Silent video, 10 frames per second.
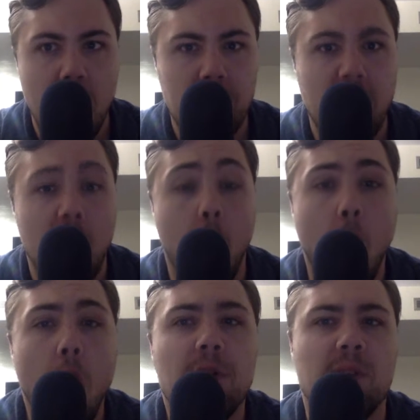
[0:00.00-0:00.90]
Now,
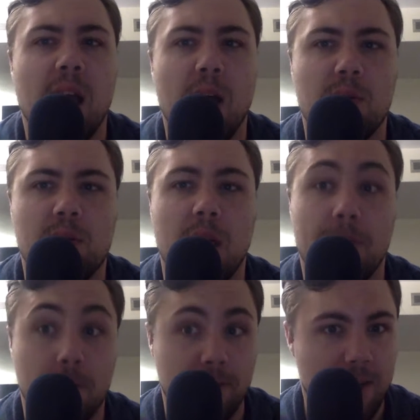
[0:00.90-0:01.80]
all sounds
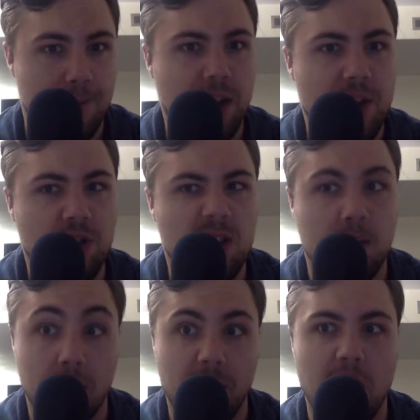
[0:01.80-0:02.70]
come from
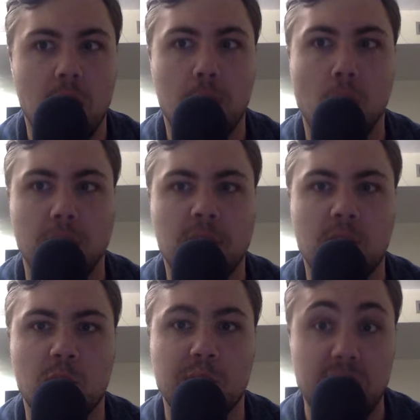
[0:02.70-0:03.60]
vibrations of air
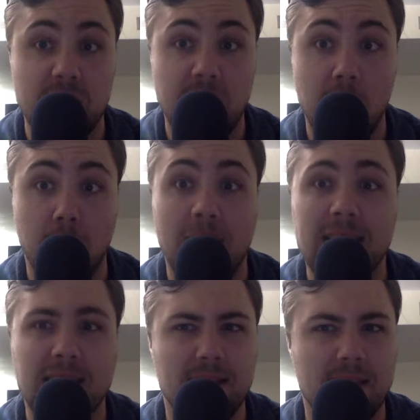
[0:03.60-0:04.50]
molecules in the air,
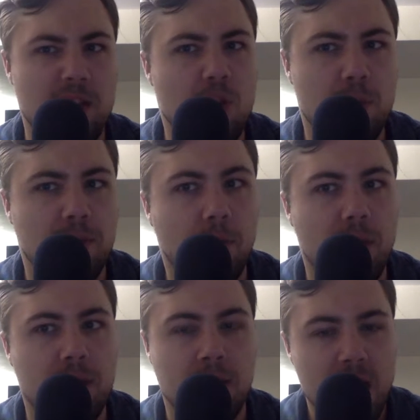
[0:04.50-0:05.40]
and in the human
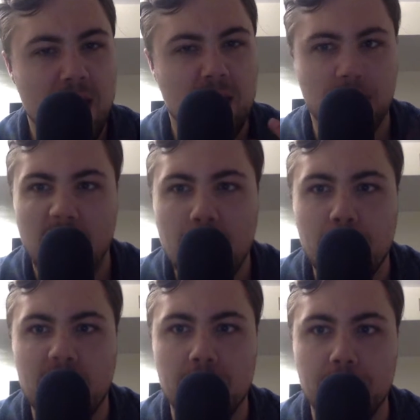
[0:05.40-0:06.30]
voice, the
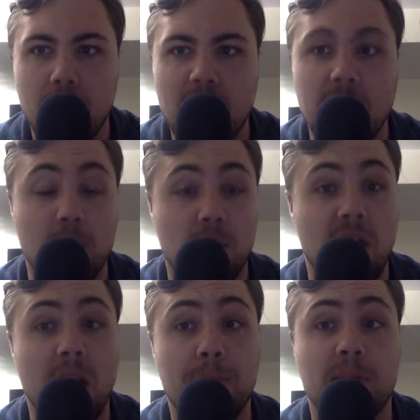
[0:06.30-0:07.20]
vibrating body which
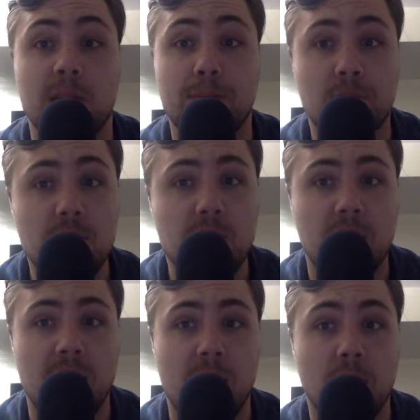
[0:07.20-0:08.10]
helps us produce
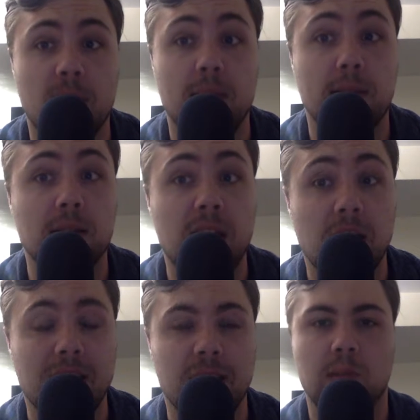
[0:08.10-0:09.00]
sound is the
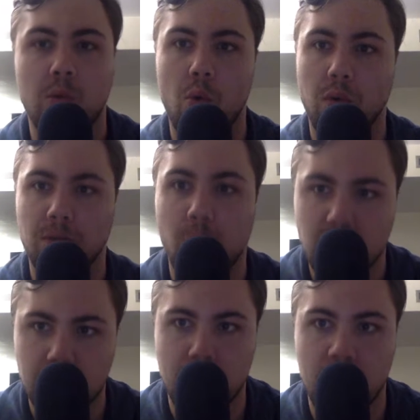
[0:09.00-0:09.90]
larynx or
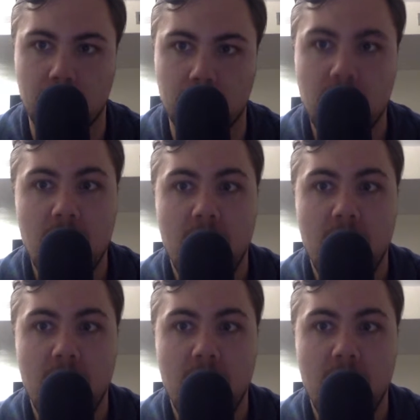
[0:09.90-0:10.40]
voice box,